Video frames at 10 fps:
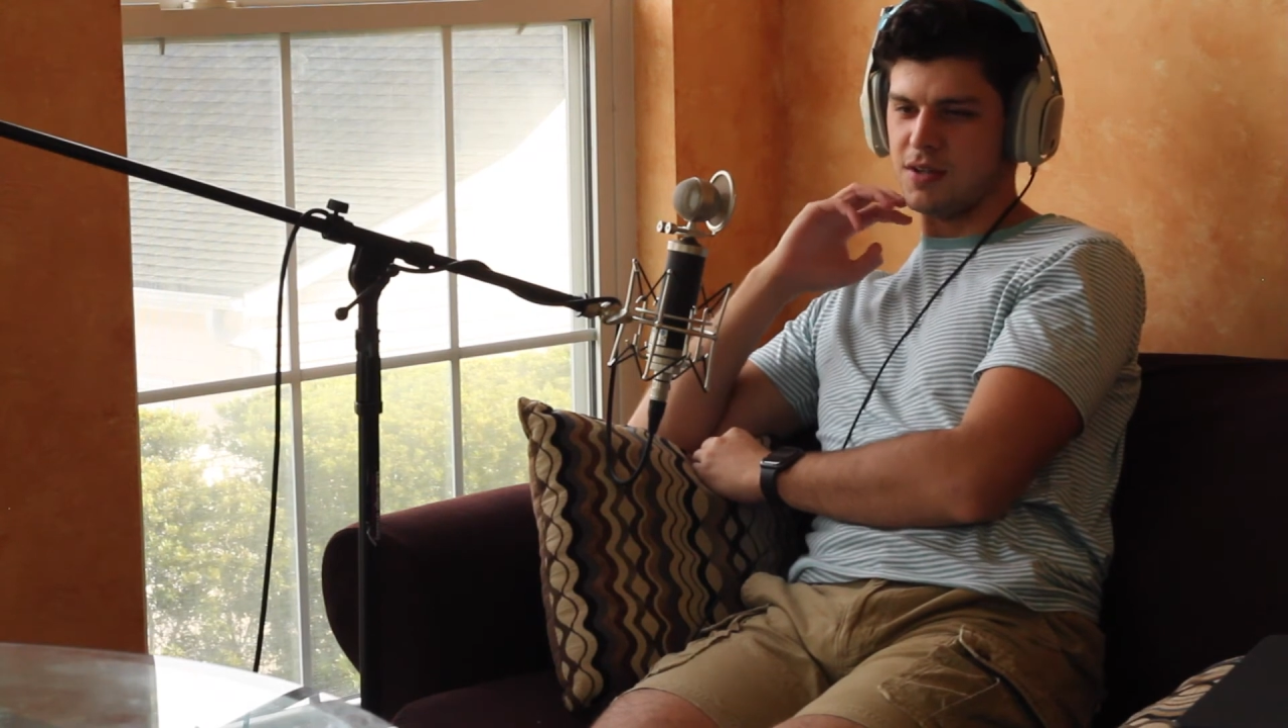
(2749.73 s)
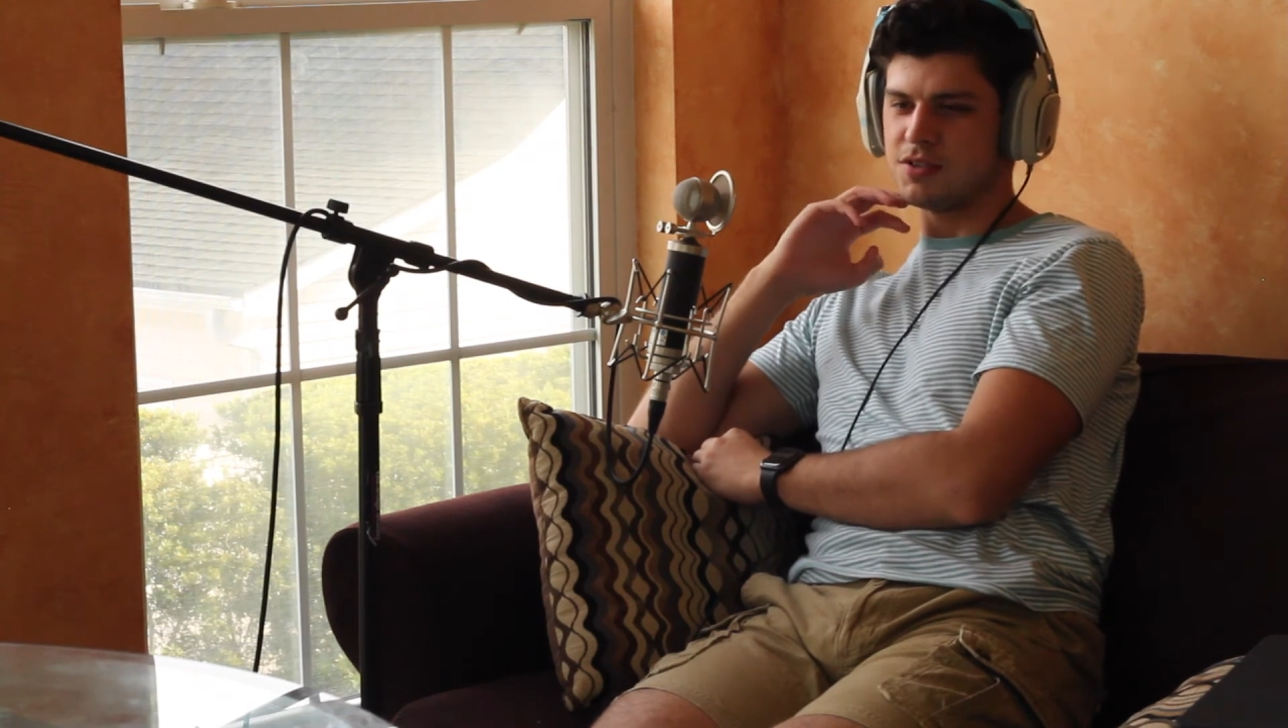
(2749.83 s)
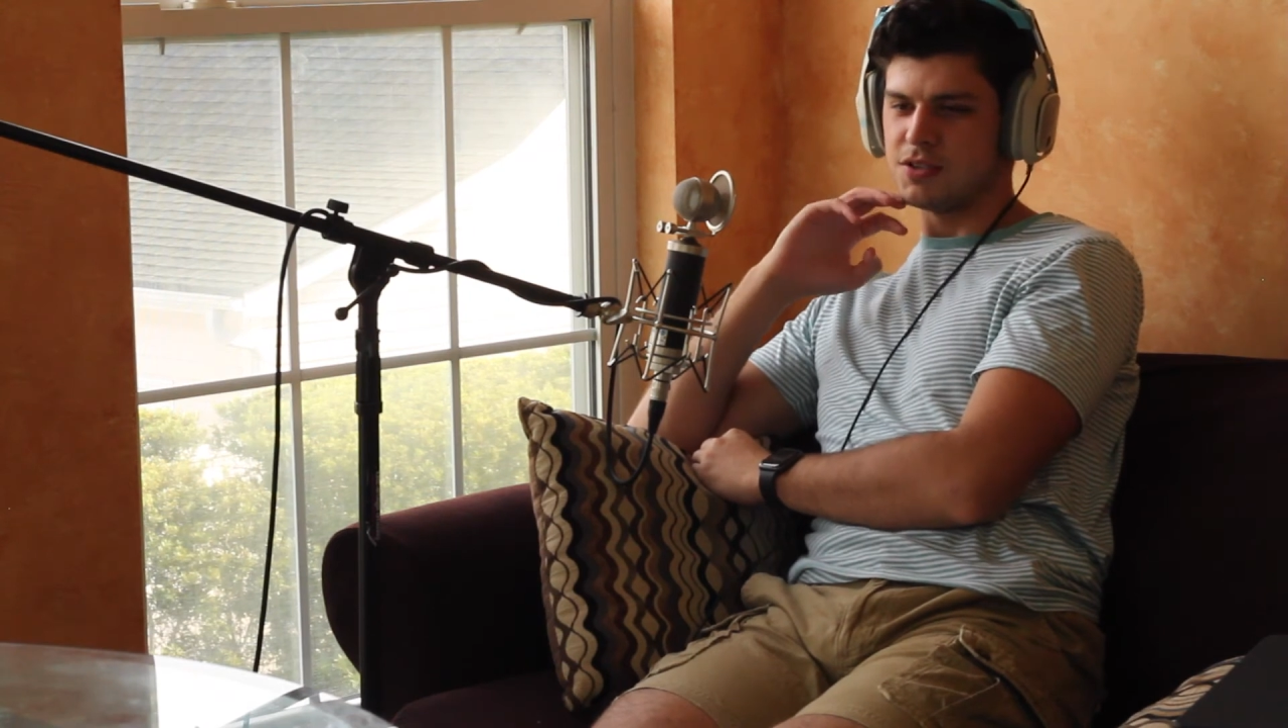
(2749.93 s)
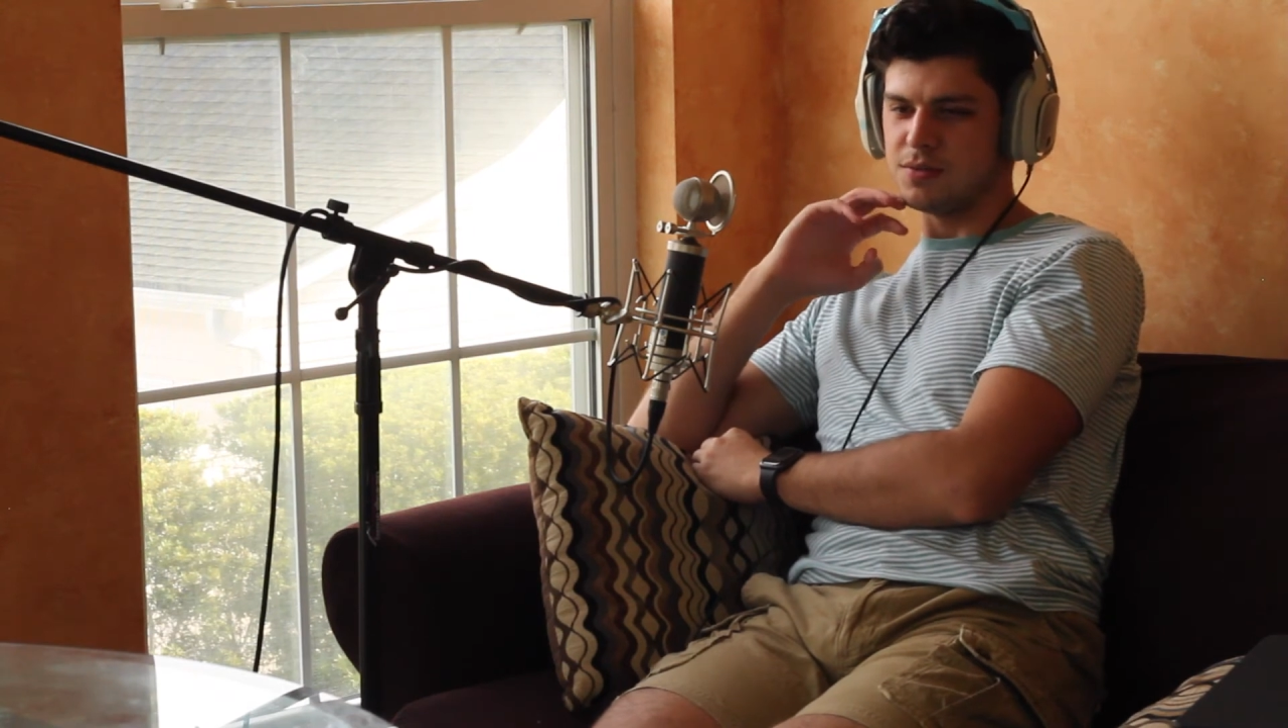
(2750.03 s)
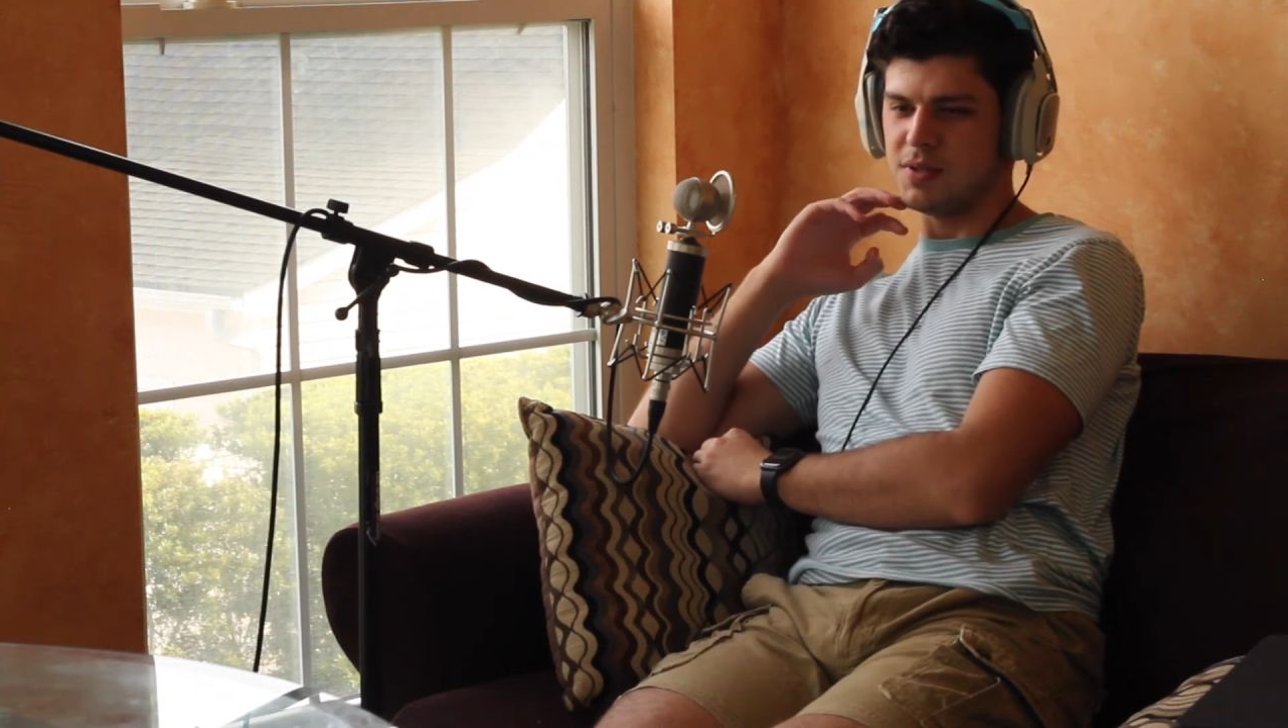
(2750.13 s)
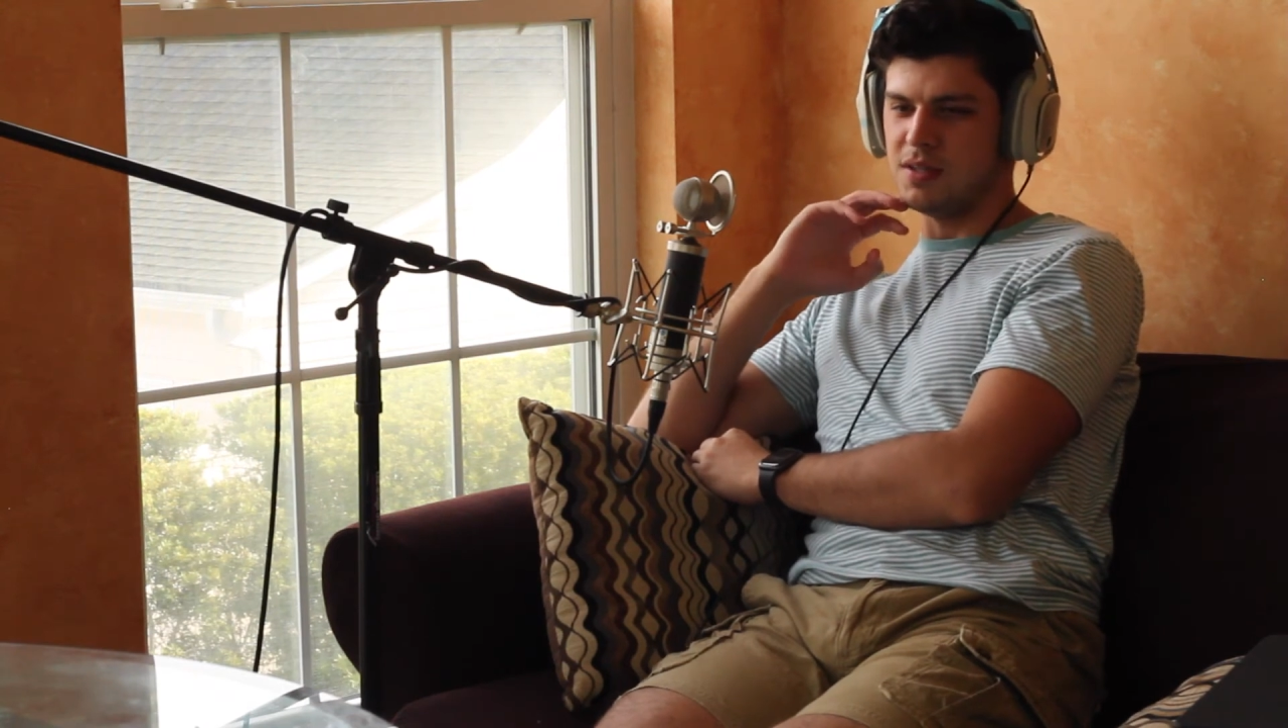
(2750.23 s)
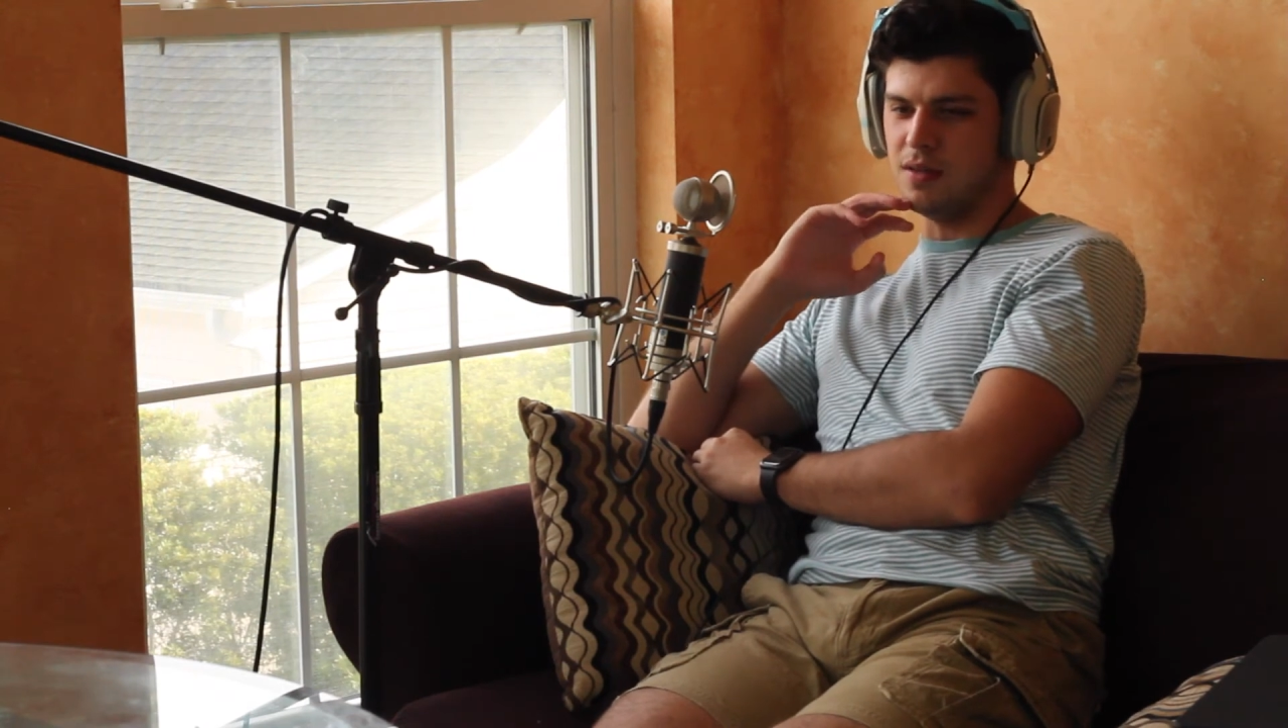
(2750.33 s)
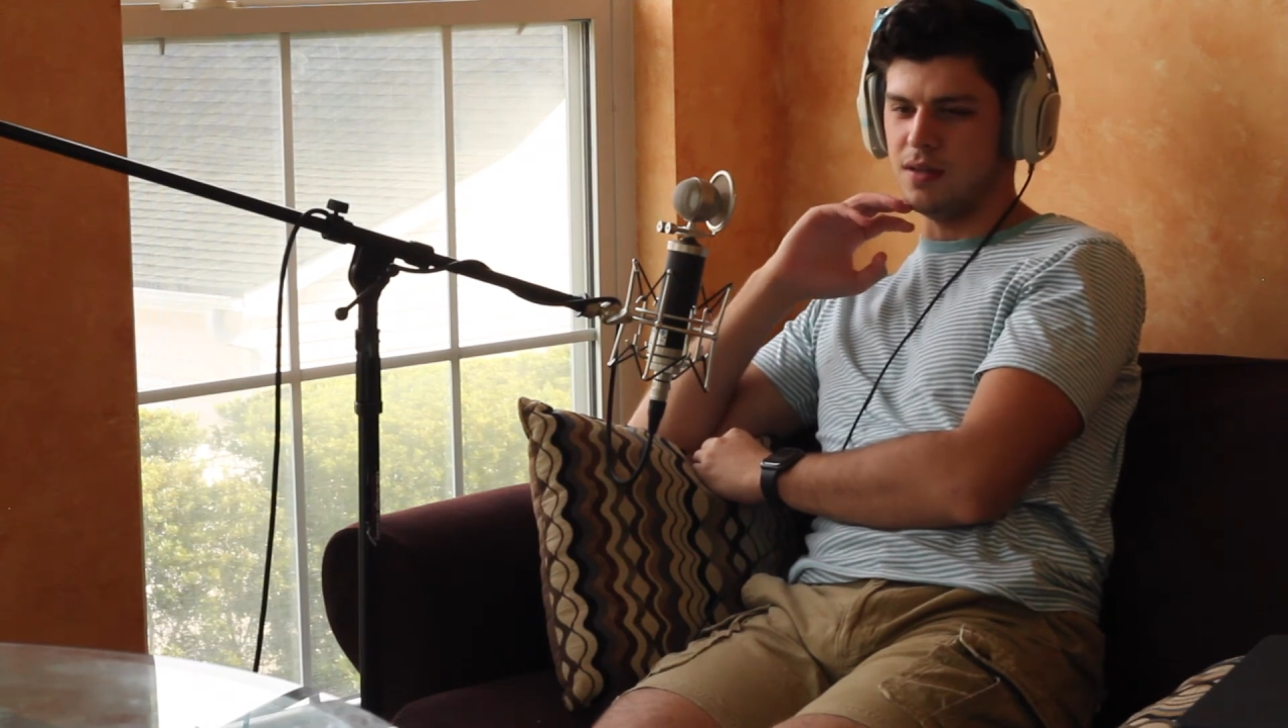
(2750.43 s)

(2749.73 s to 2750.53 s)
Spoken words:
should be